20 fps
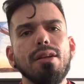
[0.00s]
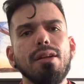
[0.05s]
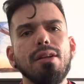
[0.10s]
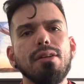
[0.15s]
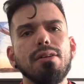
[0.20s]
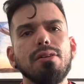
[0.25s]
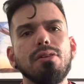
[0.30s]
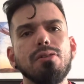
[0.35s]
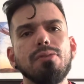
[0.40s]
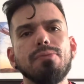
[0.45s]

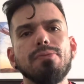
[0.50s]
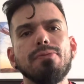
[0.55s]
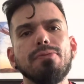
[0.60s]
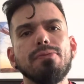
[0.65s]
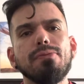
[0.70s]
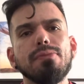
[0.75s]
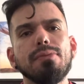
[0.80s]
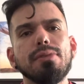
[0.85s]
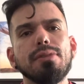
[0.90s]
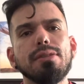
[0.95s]
hope
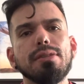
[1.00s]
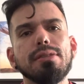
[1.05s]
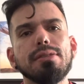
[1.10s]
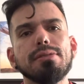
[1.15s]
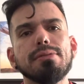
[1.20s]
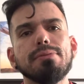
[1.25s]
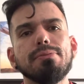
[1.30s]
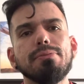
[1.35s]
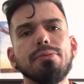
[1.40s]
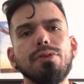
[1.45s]
this
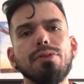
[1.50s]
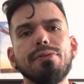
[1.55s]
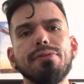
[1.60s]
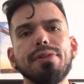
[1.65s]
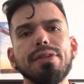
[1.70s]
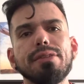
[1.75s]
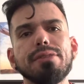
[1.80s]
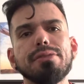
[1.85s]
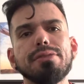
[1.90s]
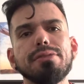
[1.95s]

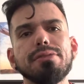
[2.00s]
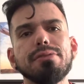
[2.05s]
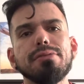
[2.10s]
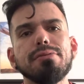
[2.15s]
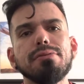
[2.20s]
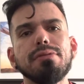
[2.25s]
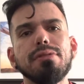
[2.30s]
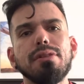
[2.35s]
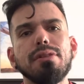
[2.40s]
motivates you,